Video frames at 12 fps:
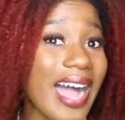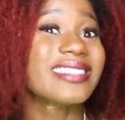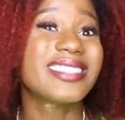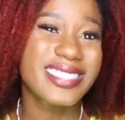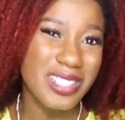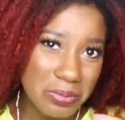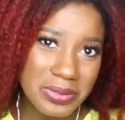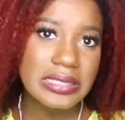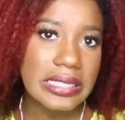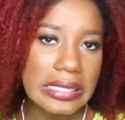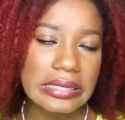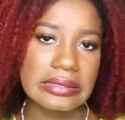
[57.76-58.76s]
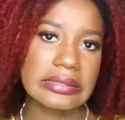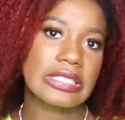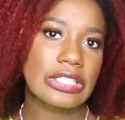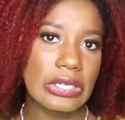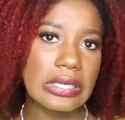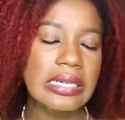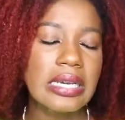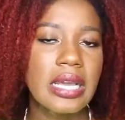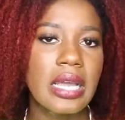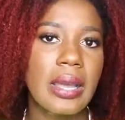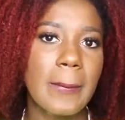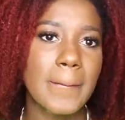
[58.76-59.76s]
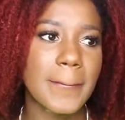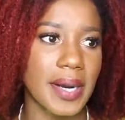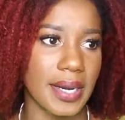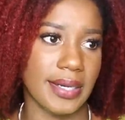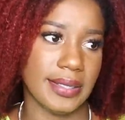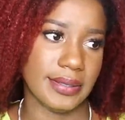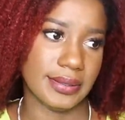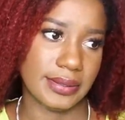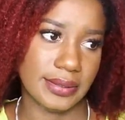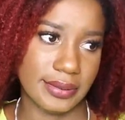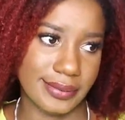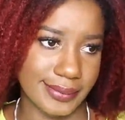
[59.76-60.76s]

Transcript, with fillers: got some skills, you know? But